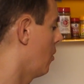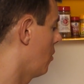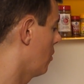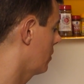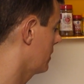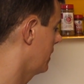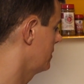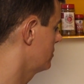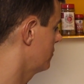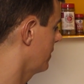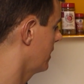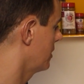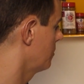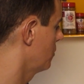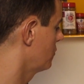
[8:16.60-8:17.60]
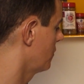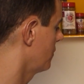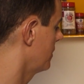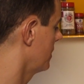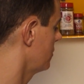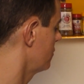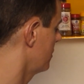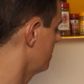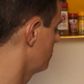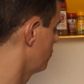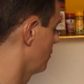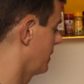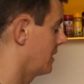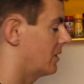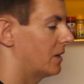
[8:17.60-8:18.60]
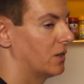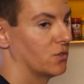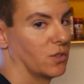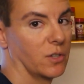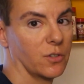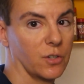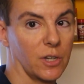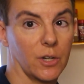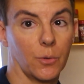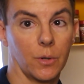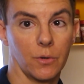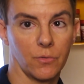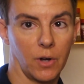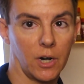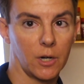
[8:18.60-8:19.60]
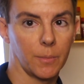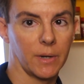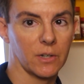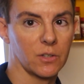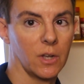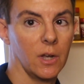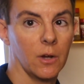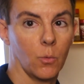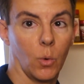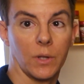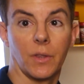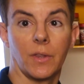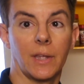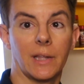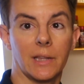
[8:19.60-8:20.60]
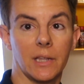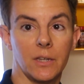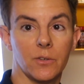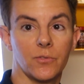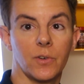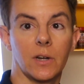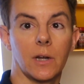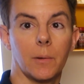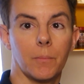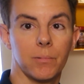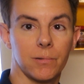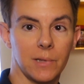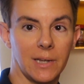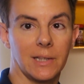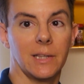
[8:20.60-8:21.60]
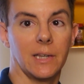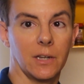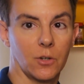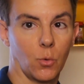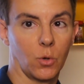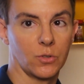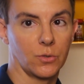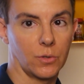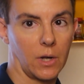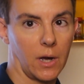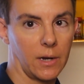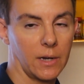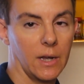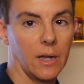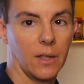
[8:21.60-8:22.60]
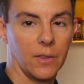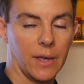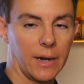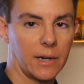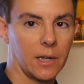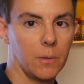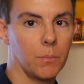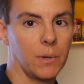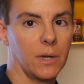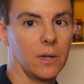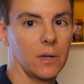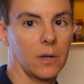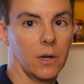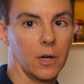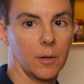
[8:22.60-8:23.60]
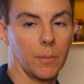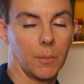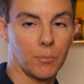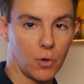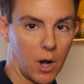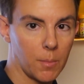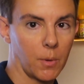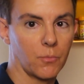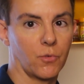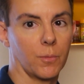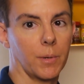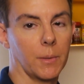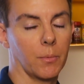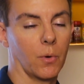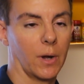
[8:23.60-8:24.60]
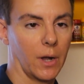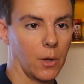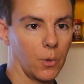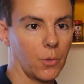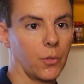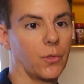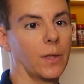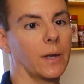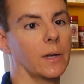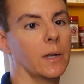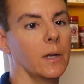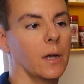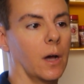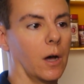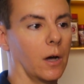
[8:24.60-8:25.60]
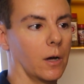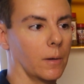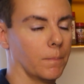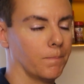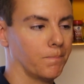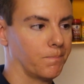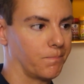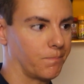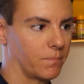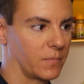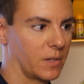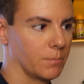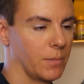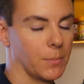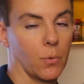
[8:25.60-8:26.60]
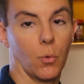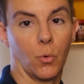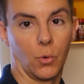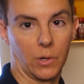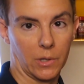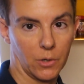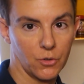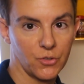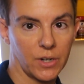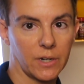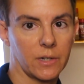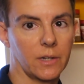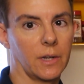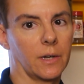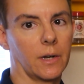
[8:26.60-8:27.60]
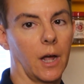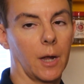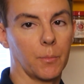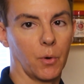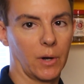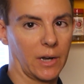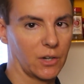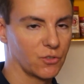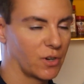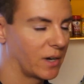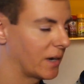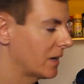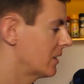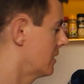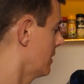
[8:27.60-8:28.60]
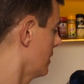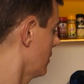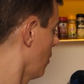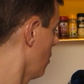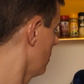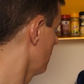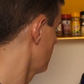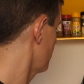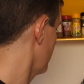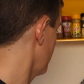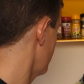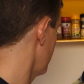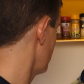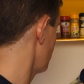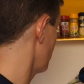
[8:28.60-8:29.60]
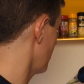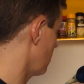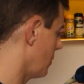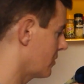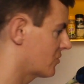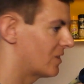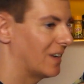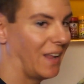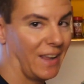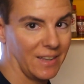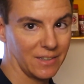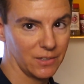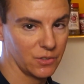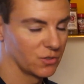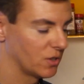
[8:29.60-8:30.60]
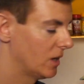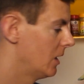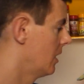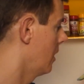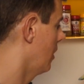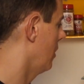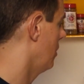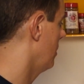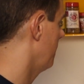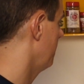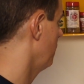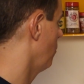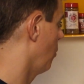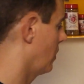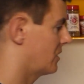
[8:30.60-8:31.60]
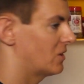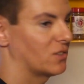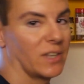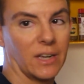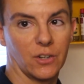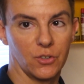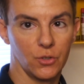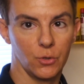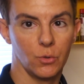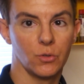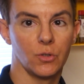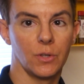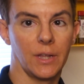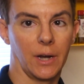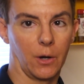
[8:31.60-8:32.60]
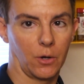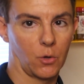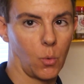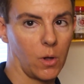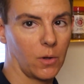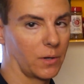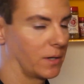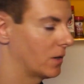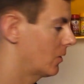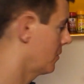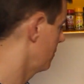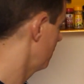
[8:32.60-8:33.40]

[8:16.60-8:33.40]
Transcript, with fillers: all kinds of animals and things can bring things into your environment, whether they live completely indoors or not. That can be um, a problem for people, health and um, people who are allergic and hypoallergenic and, and all those kind of things. So the question is, um, what does that do to the air quality? Are